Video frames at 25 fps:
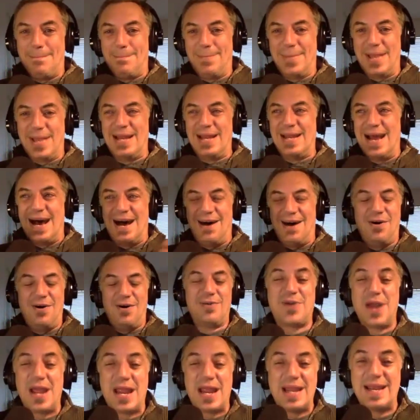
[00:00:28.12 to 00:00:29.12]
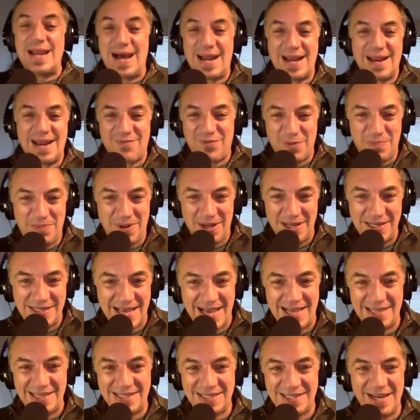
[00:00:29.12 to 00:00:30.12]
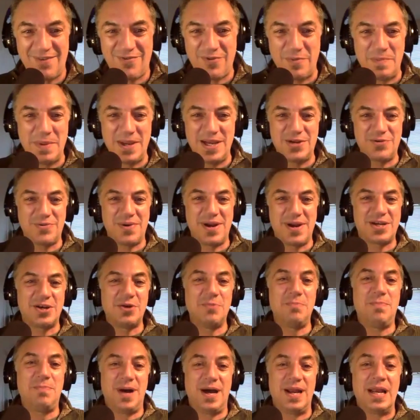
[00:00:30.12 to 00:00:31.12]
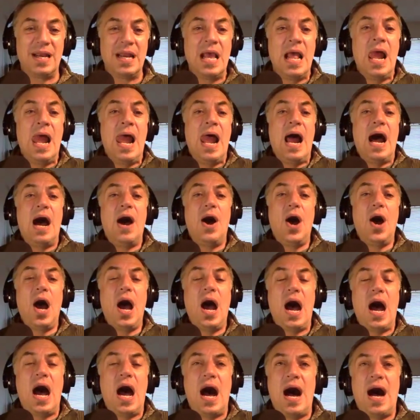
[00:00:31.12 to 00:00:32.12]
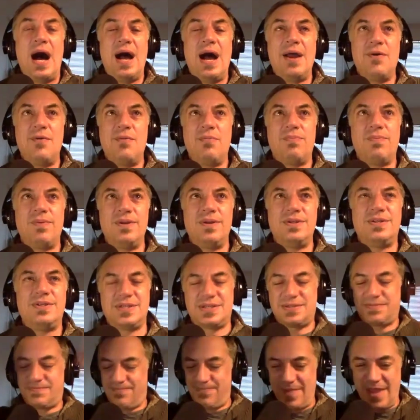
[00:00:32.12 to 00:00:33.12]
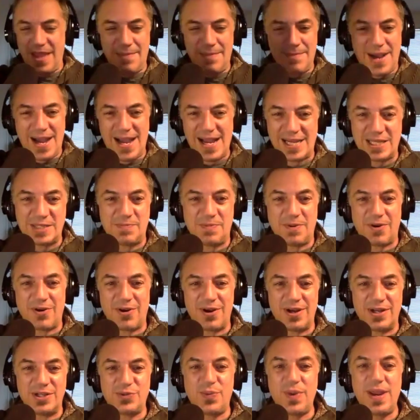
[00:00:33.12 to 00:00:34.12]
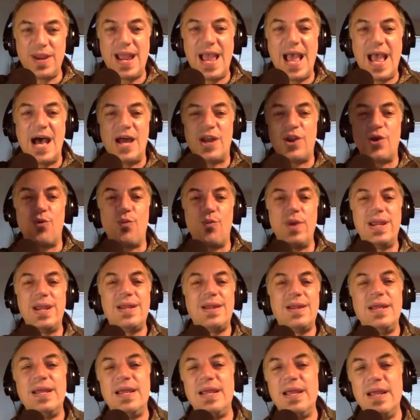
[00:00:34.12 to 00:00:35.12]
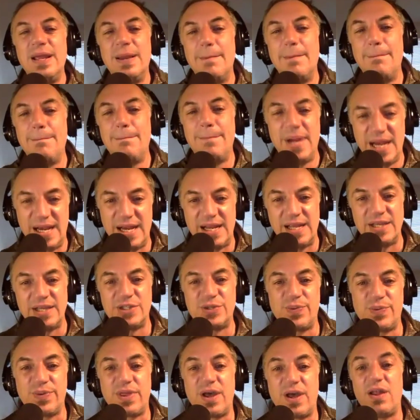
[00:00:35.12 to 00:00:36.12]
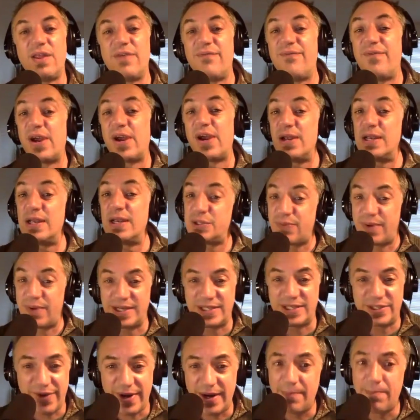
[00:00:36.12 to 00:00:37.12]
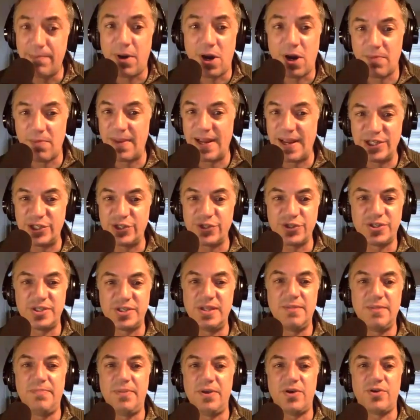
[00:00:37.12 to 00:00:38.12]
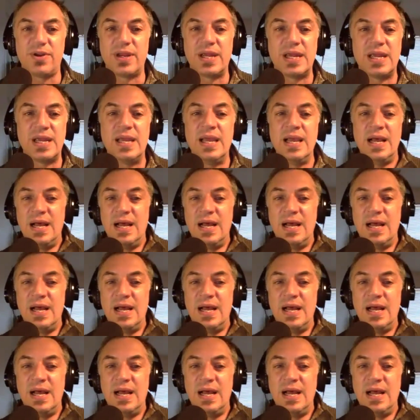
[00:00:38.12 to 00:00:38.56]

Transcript: And now, okay, not every place has an F&B director, but in my experience, we had weekly meetings with all the various restaurant and bar managers in the building,